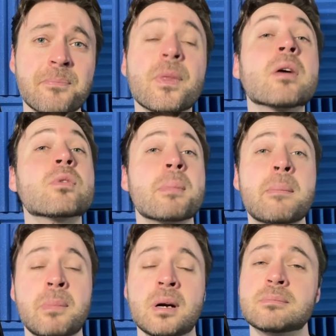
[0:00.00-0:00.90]
And
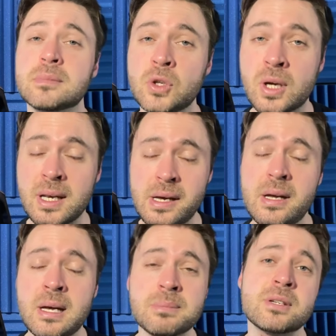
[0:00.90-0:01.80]
remember, you can
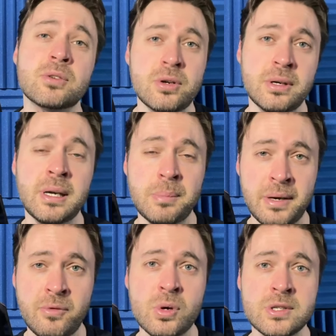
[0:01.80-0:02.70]
absolutely be a
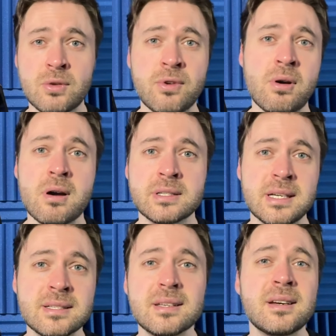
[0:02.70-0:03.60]
voiceover
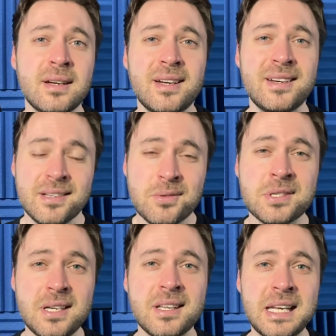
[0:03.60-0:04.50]
artist. I'll
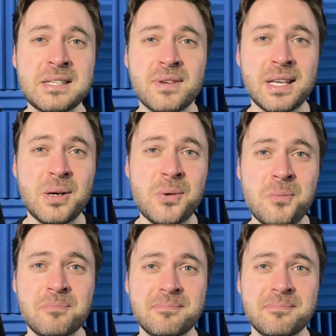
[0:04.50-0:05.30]
see you in the next video.